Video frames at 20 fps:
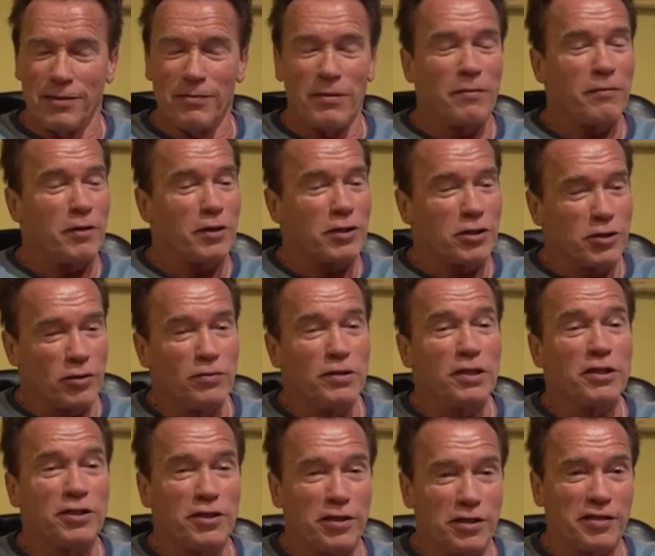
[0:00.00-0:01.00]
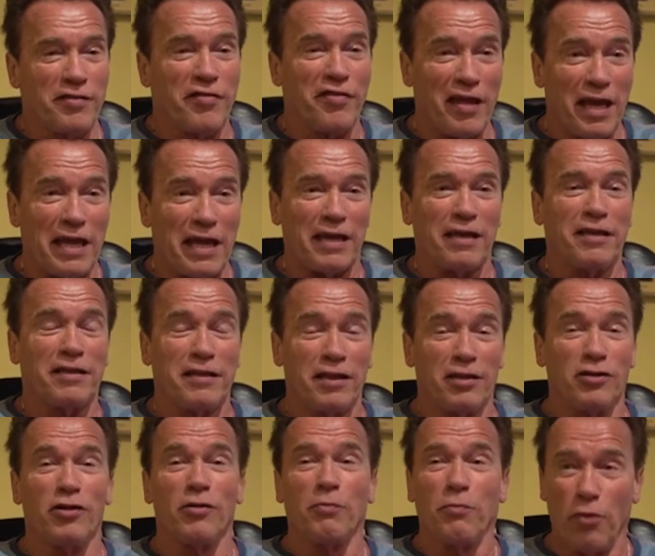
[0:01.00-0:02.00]
Remember, as soon as you think
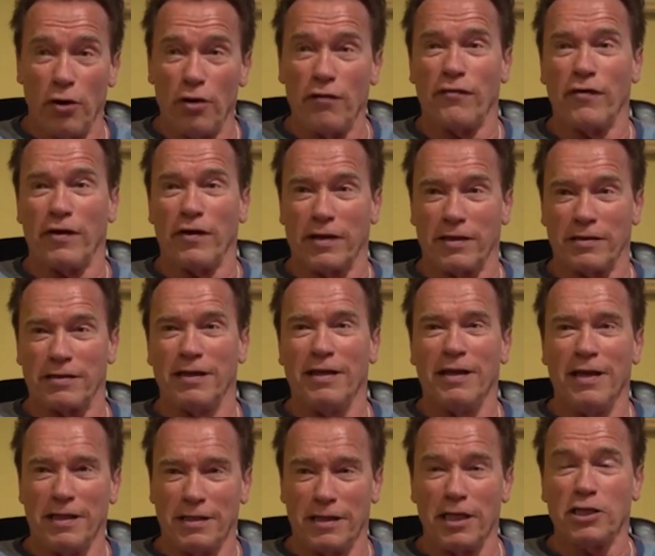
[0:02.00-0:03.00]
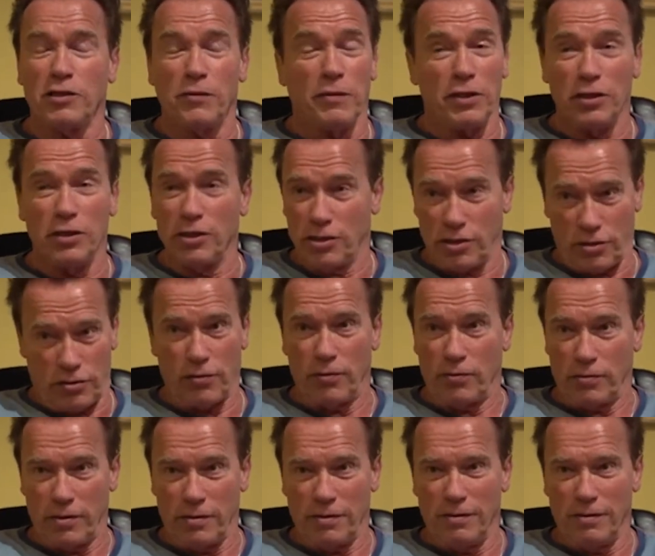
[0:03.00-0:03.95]
that you're perfect, that's when you're screwed.